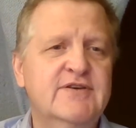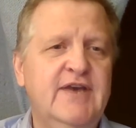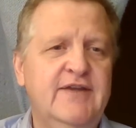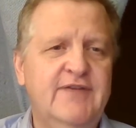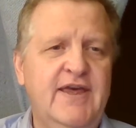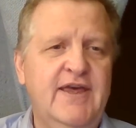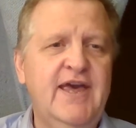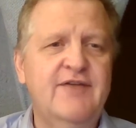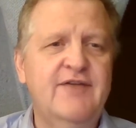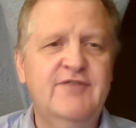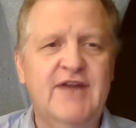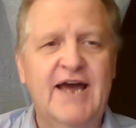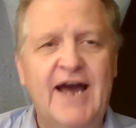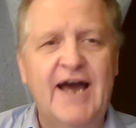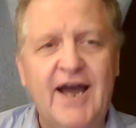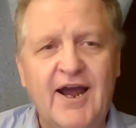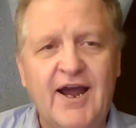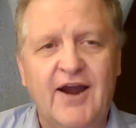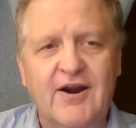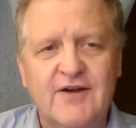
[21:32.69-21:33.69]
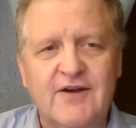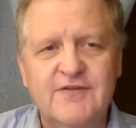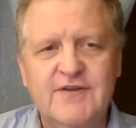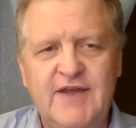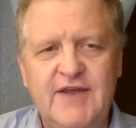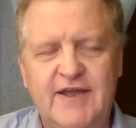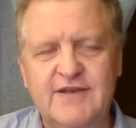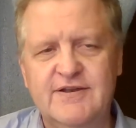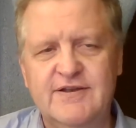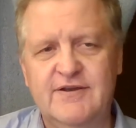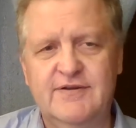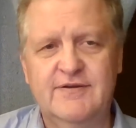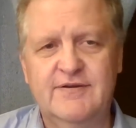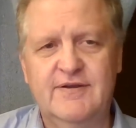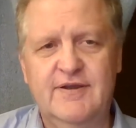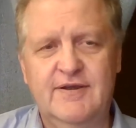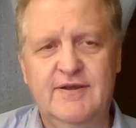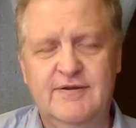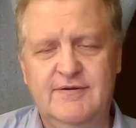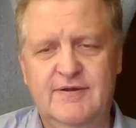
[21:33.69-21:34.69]
Okay. They have an R at the end
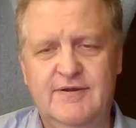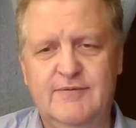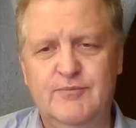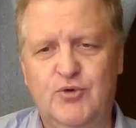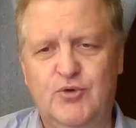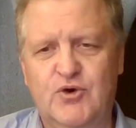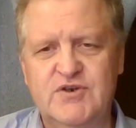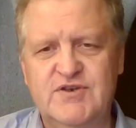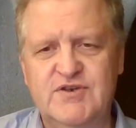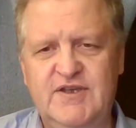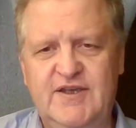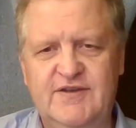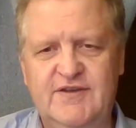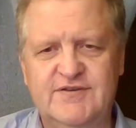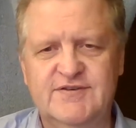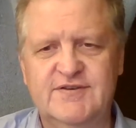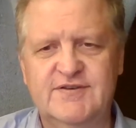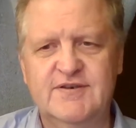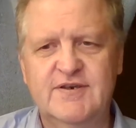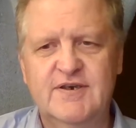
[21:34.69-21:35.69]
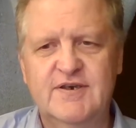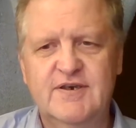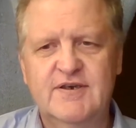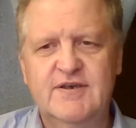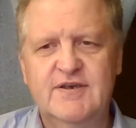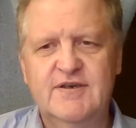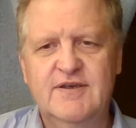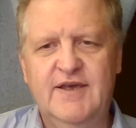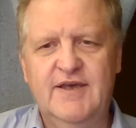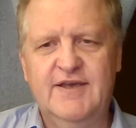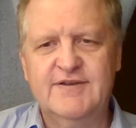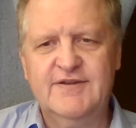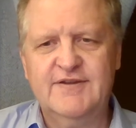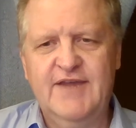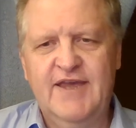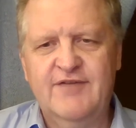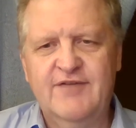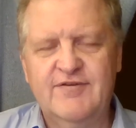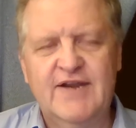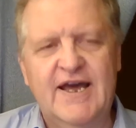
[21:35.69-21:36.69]
in Portuguese.
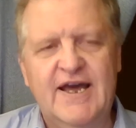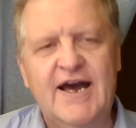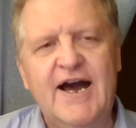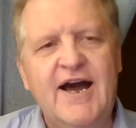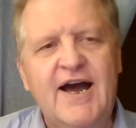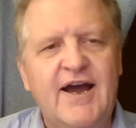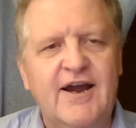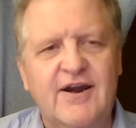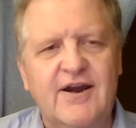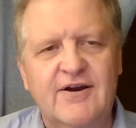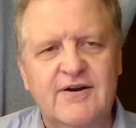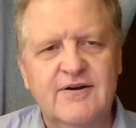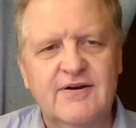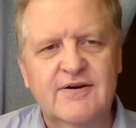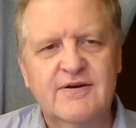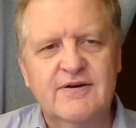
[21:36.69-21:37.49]
They have an R.